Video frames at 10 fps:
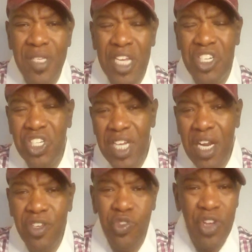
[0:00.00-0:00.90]
that you're
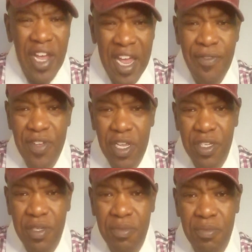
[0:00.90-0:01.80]
jealous or you're
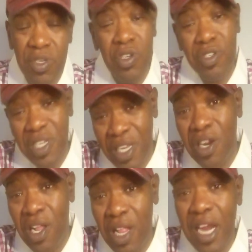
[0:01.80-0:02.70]
envious. Because
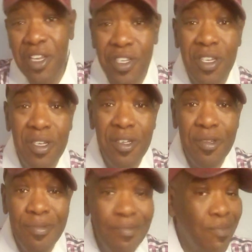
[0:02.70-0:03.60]
in all honesty,
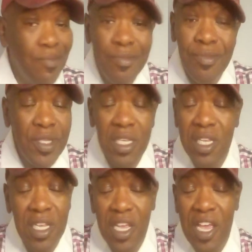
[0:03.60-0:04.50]

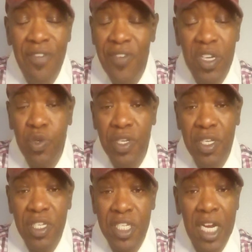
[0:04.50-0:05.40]

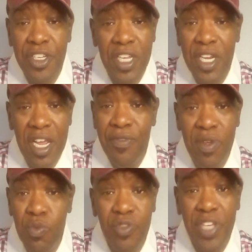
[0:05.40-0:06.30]
eventually jealousy and
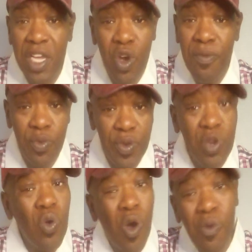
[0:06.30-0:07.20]
envy will take over when
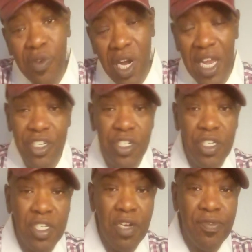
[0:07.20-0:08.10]
you overclass
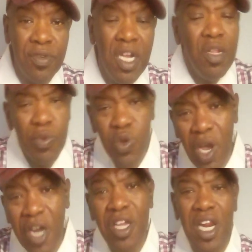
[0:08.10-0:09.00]
yourself. When you
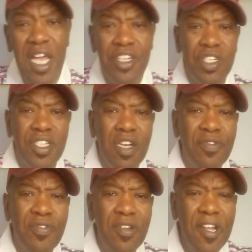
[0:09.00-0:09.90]
underclass
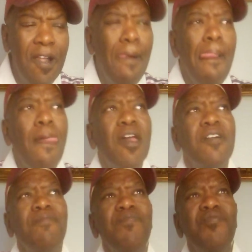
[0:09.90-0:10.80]
yourself,
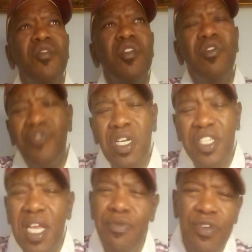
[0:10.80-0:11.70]
you run the
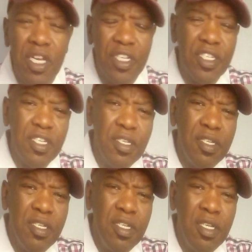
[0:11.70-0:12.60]
same risk.
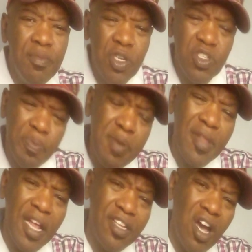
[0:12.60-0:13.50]
Because the people
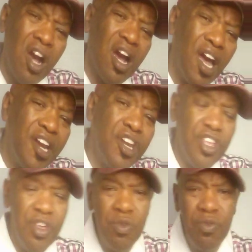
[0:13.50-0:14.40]
that are under
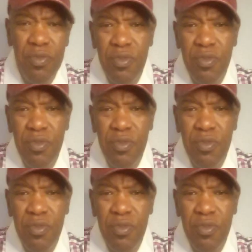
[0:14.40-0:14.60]
you,